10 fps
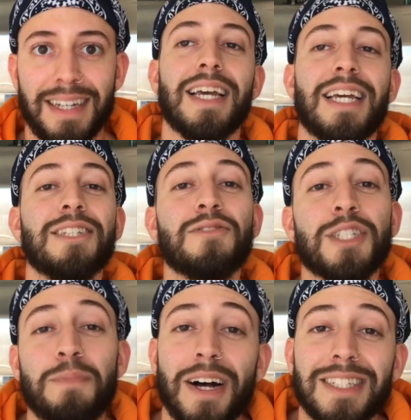His
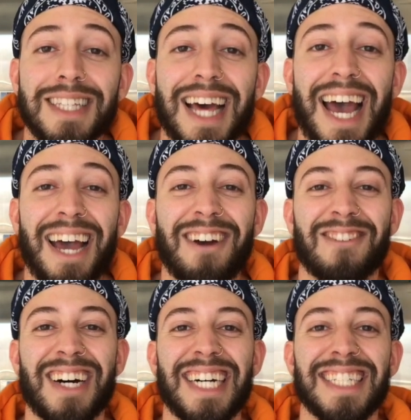response to that
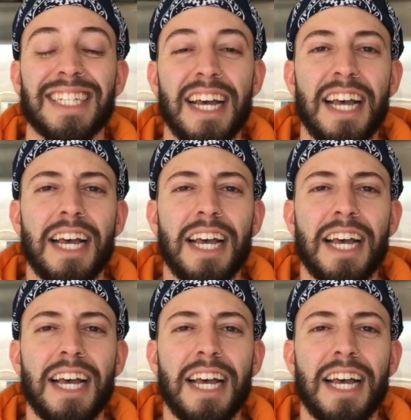was,